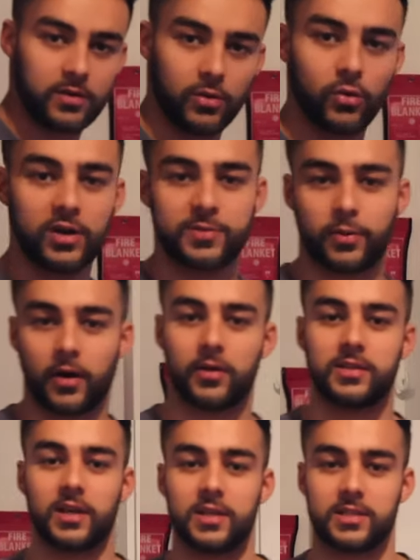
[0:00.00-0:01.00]
always
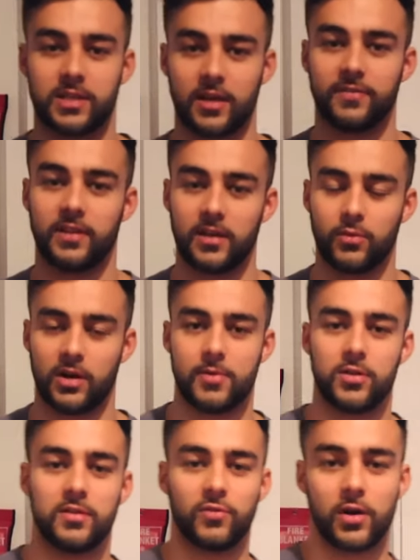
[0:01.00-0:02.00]
prioritize safety when I'm
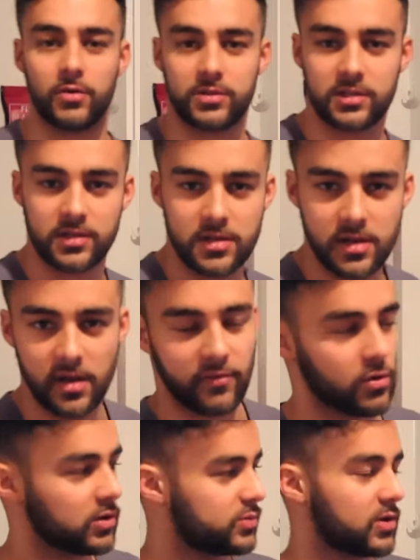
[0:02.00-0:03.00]
on the roads. Of
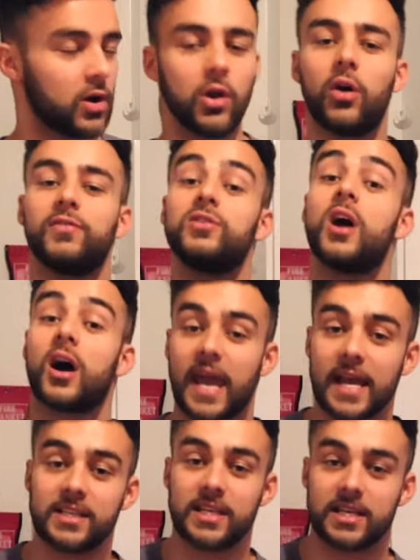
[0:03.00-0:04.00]
course, we've got a lot of
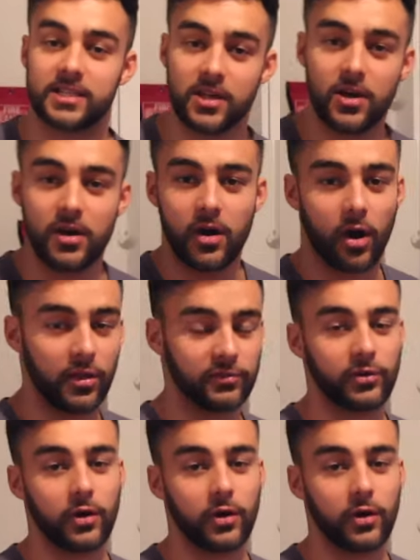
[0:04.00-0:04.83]
nutcases on the